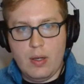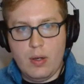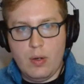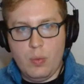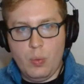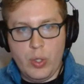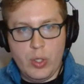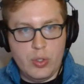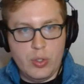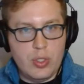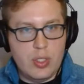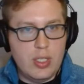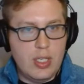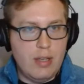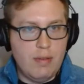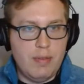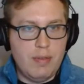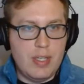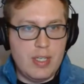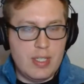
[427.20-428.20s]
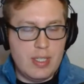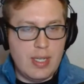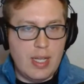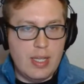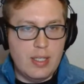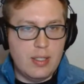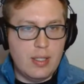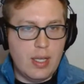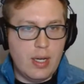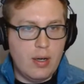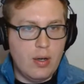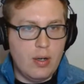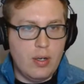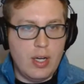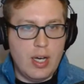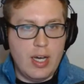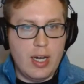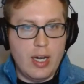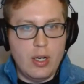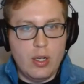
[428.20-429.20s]
We'll see if he stays there or
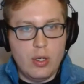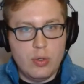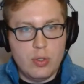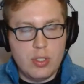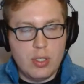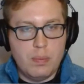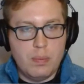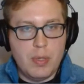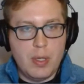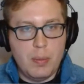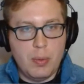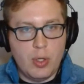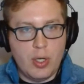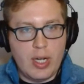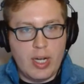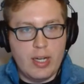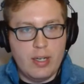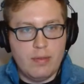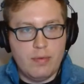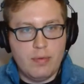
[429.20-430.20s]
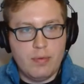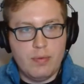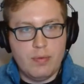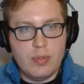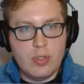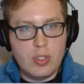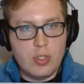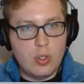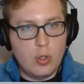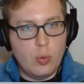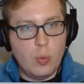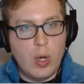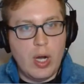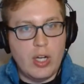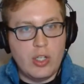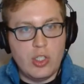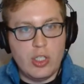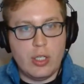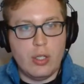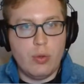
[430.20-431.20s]
not. I know some people are kind of still
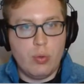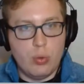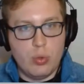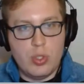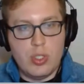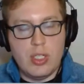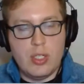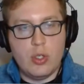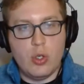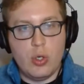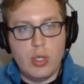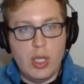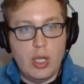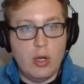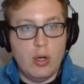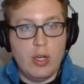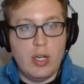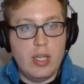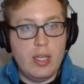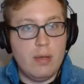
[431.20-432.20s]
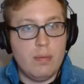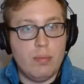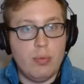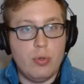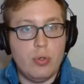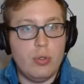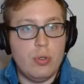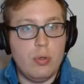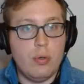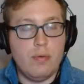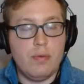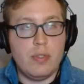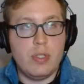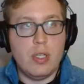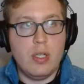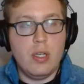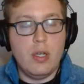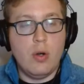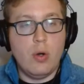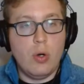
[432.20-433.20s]
watching through senior year, and he improved
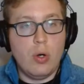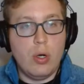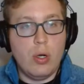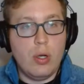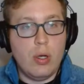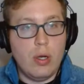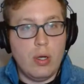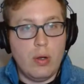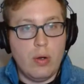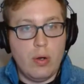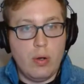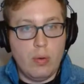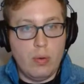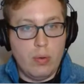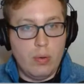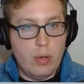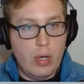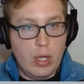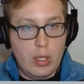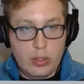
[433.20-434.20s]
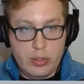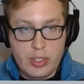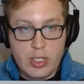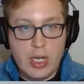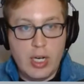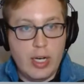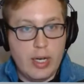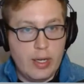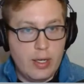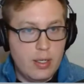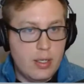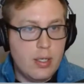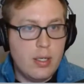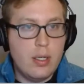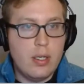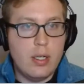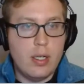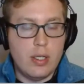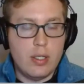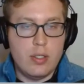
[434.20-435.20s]
a ton
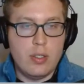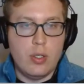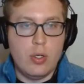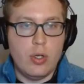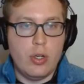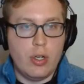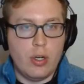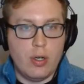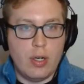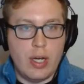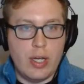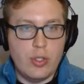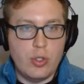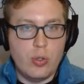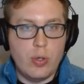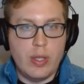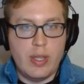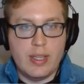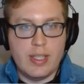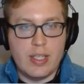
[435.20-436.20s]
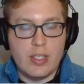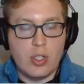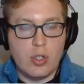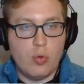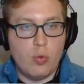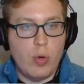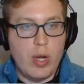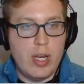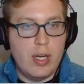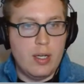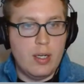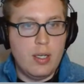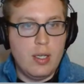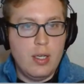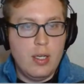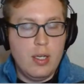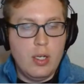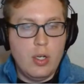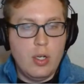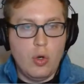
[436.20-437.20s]
his senior year in high school. I think that's a great,
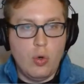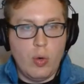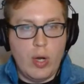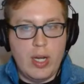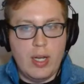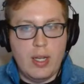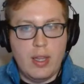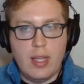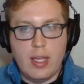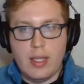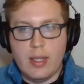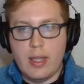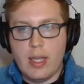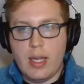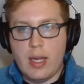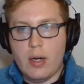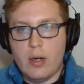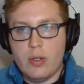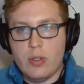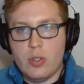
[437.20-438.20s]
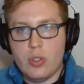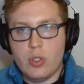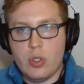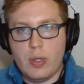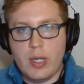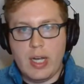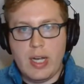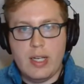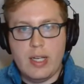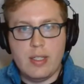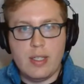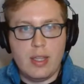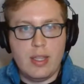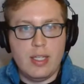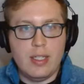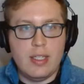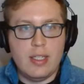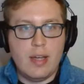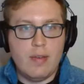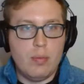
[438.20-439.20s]
great thing there. So guys, I
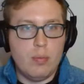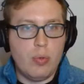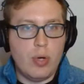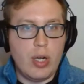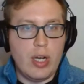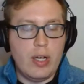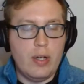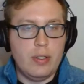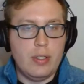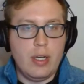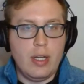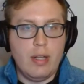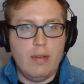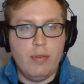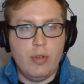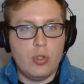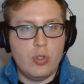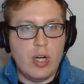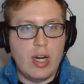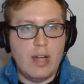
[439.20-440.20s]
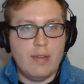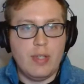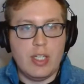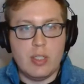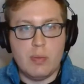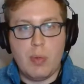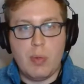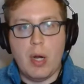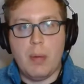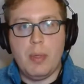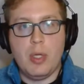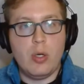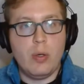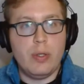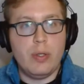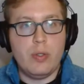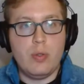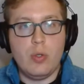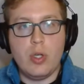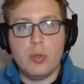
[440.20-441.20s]
think Devin Brown, if you're drafting, is probably
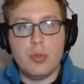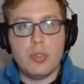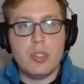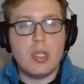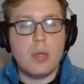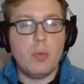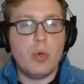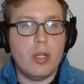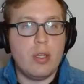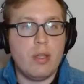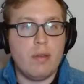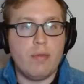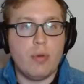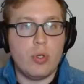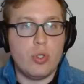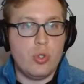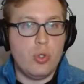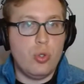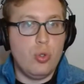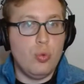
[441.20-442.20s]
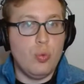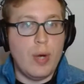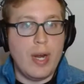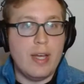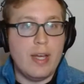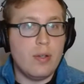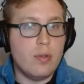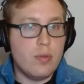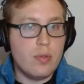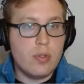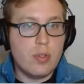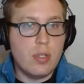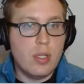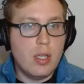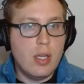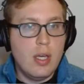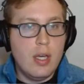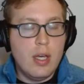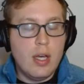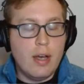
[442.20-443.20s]
going to go somewhere in the first 2 rounds
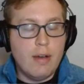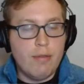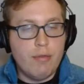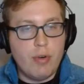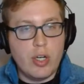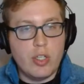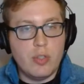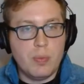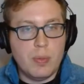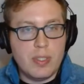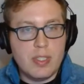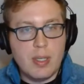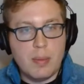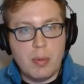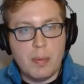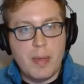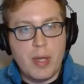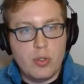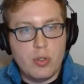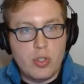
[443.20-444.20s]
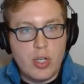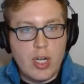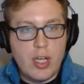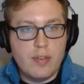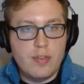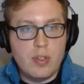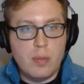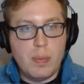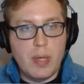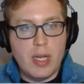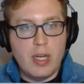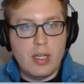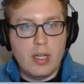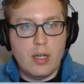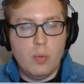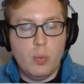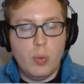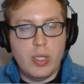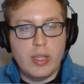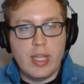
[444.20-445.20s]
of freshman supplemental drafts, depending
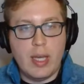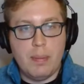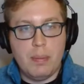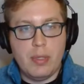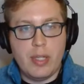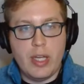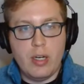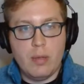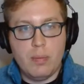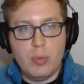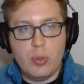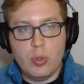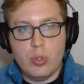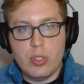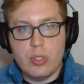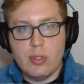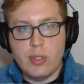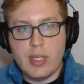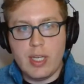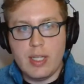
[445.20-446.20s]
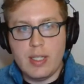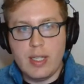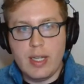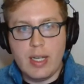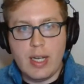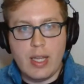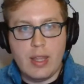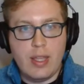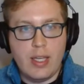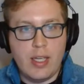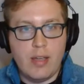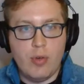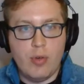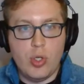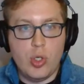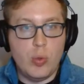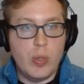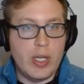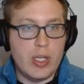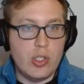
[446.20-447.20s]
on what that player pool is looking like. I think if
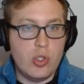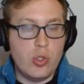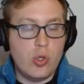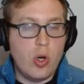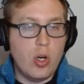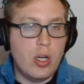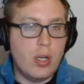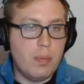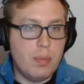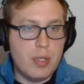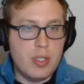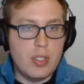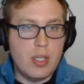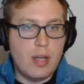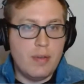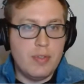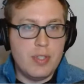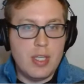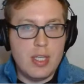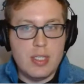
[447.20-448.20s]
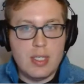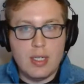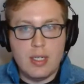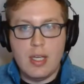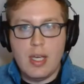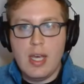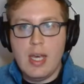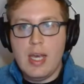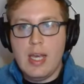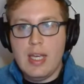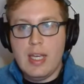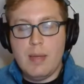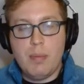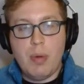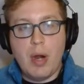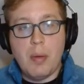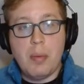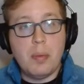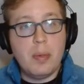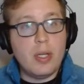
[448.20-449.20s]
you're doing a startup this offseason, he
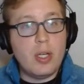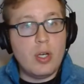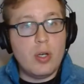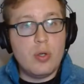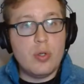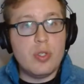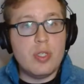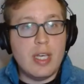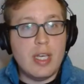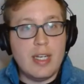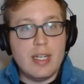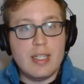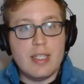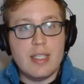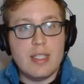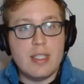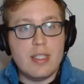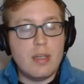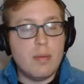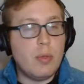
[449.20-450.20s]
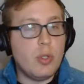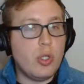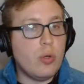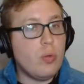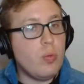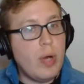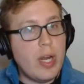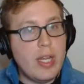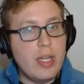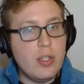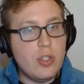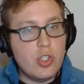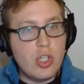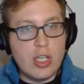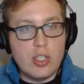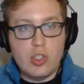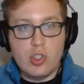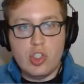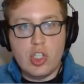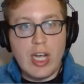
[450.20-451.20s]
probably goes in a similar range
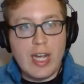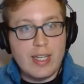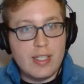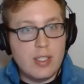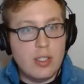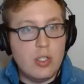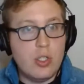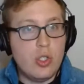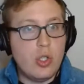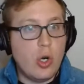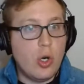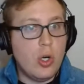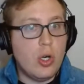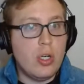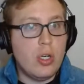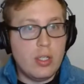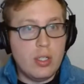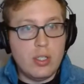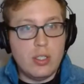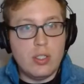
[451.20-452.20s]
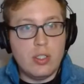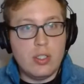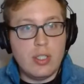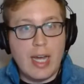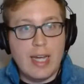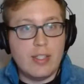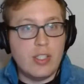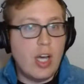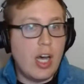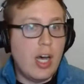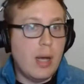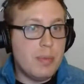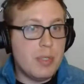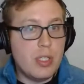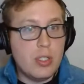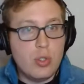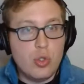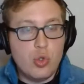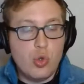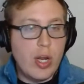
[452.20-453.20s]
as Jackson Dart, Ty
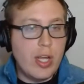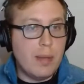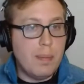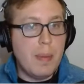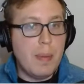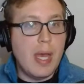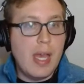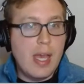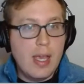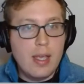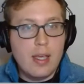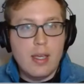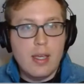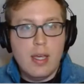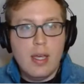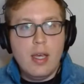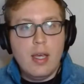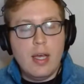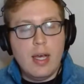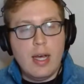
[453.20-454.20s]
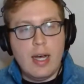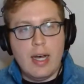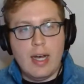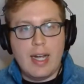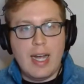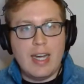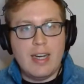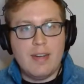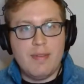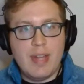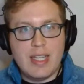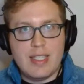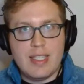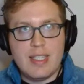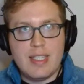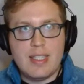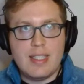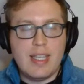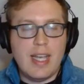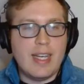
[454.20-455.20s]
Thompson, Drake May, kind of that
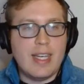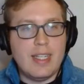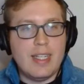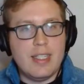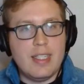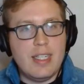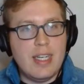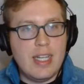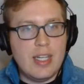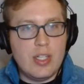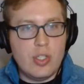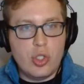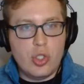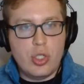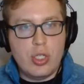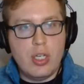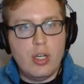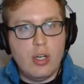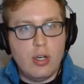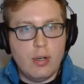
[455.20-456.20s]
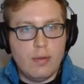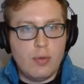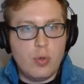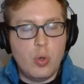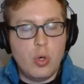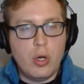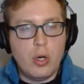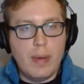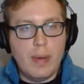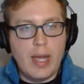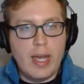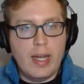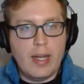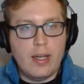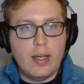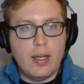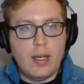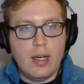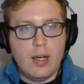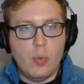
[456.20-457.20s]
second-ish tier of
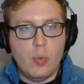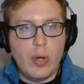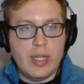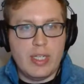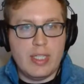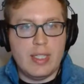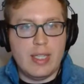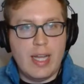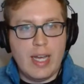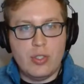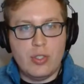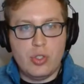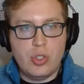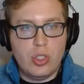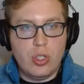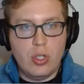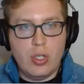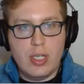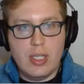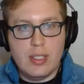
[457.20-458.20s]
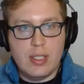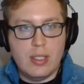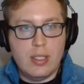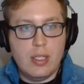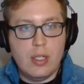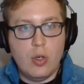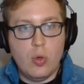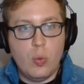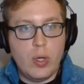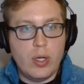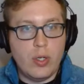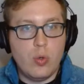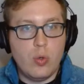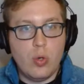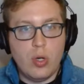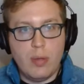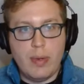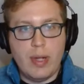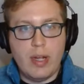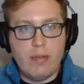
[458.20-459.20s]
quarterback when in last year. He is a tier 1
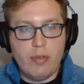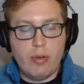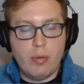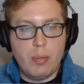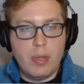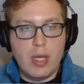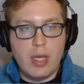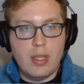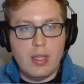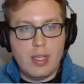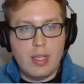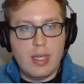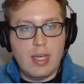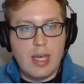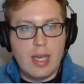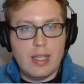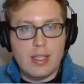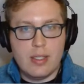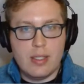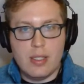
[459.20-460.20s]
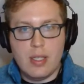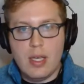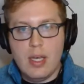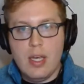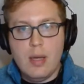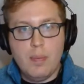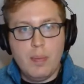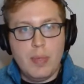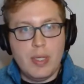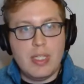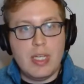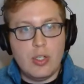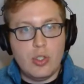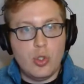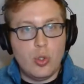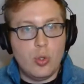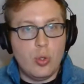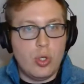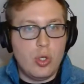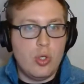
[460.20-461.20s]
quarterback for me. I think he has
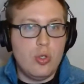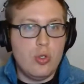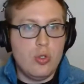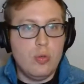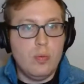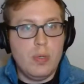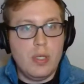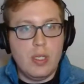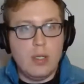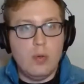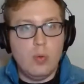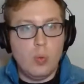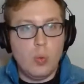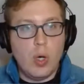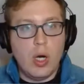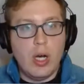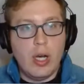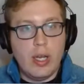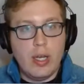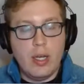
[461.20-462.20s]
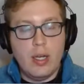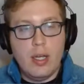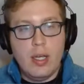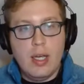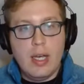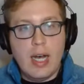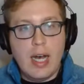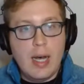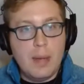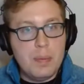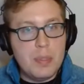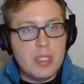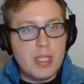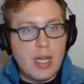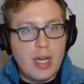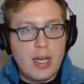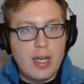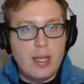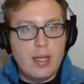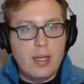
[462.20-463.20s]
potential QB1
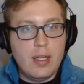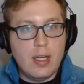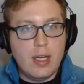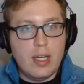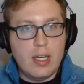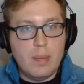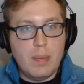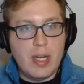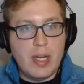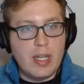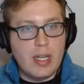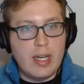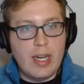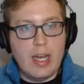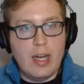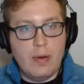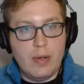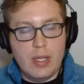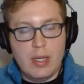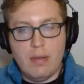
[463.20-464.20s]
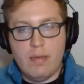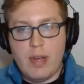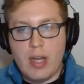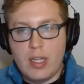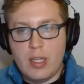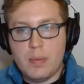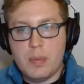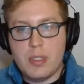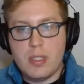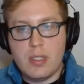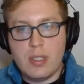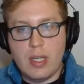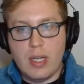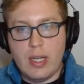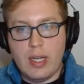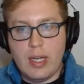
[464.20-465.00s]
upside, depending on how he develops.